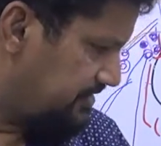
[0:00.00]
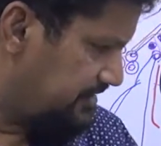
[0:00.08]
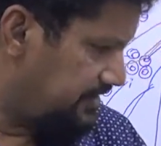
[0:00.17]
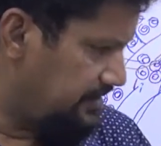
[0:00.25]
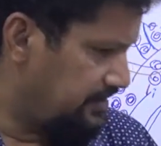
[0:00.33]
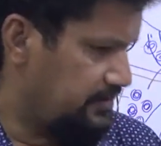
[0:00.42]

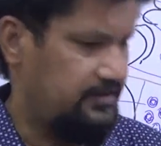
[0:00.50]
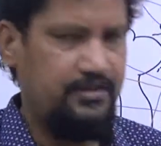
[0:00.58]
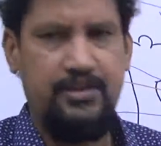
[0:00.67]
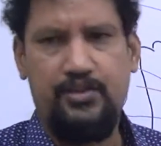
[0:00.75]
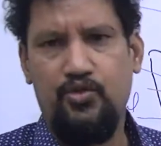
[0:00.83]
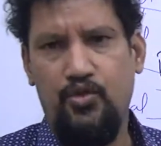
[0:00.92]
see
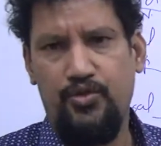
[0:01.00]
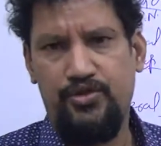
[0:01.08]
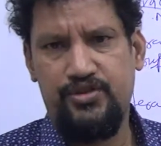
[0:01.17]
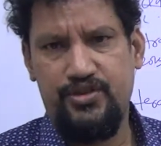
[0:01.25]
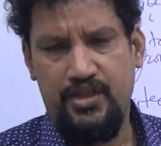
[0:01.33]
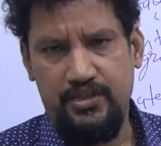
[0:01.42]
the
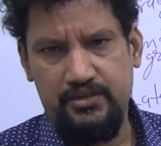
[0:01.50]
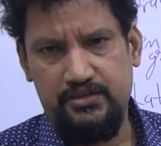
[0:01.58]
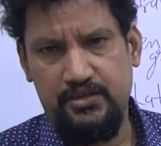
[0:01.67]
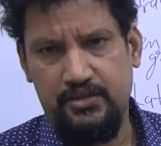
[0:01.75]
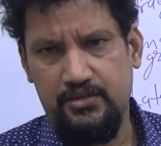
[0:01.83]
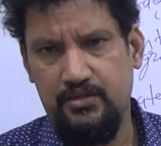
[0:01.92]
cords, trunks,